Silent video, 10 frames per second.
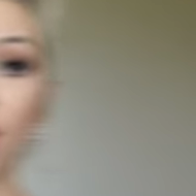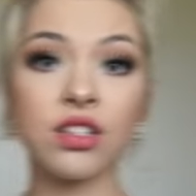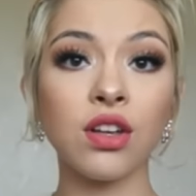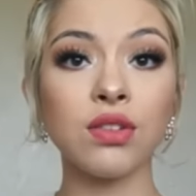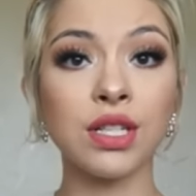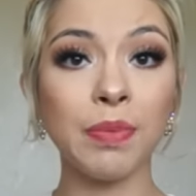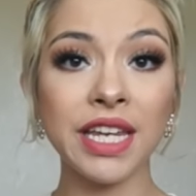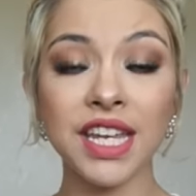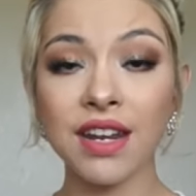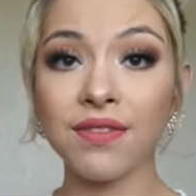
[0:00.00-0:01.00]
So
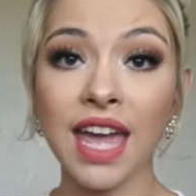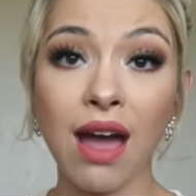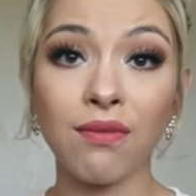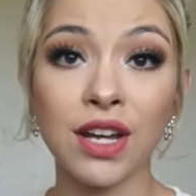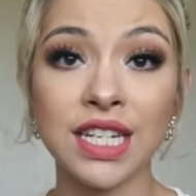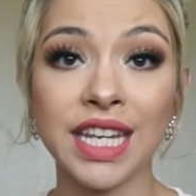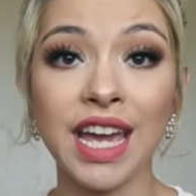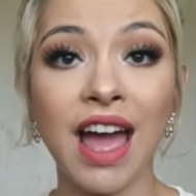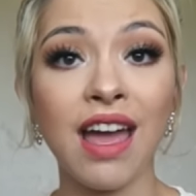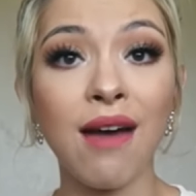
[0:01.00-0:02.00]
speaking of Kat Von
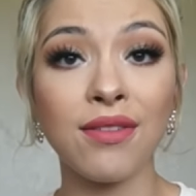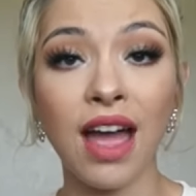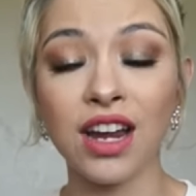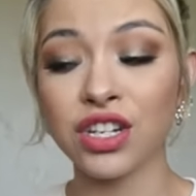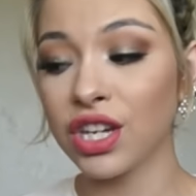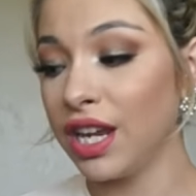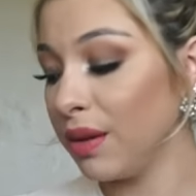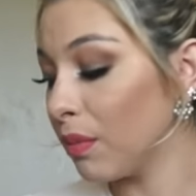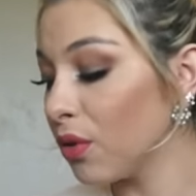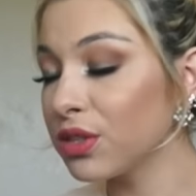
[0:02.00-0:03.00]
D, I have
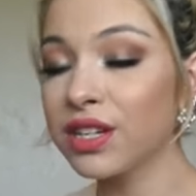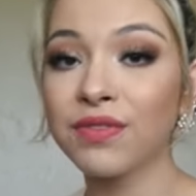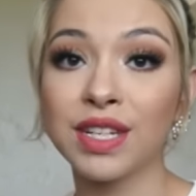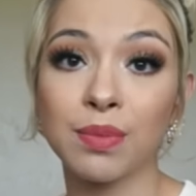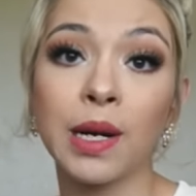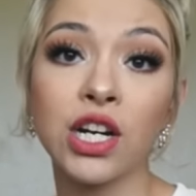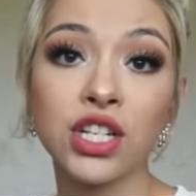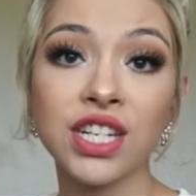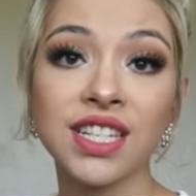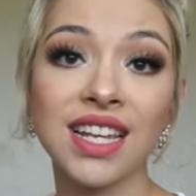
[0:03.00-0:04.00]
actually, most of this
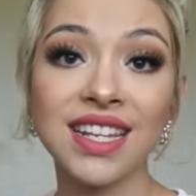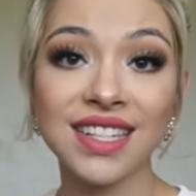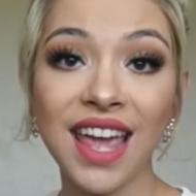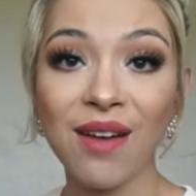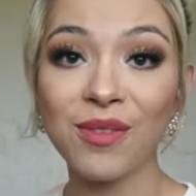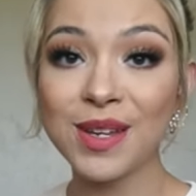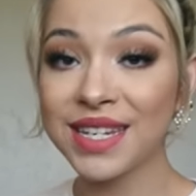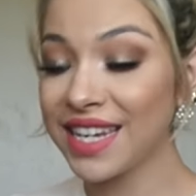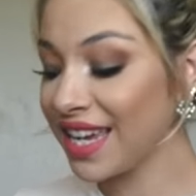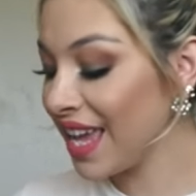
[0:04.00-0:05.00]
purchase is Kat Von
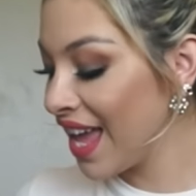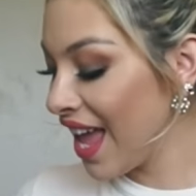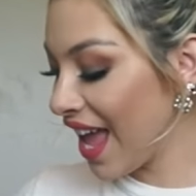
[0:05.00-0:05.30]
D.